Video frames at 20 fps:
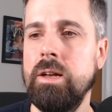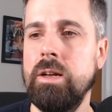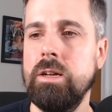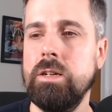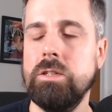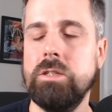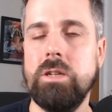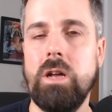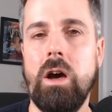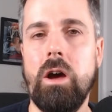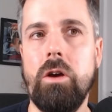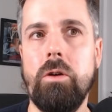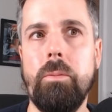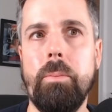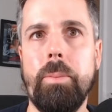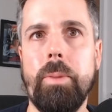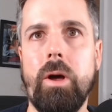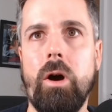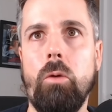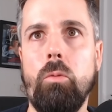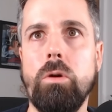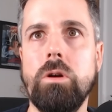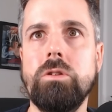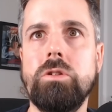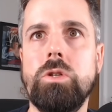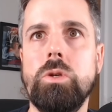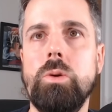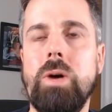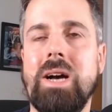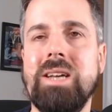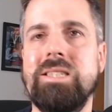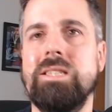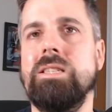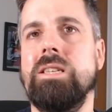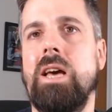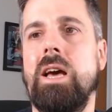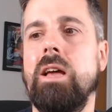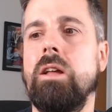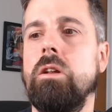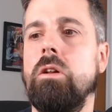So I wanted to
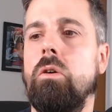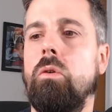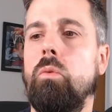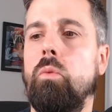ascertain